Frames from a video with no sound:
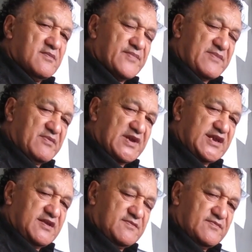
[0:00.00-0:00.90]
paper
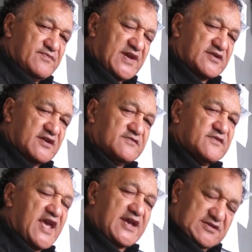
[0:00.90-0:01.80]
money, Pound Note
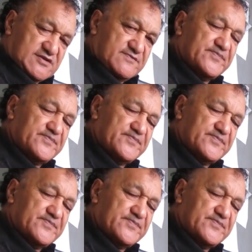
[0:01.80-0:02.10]
Act,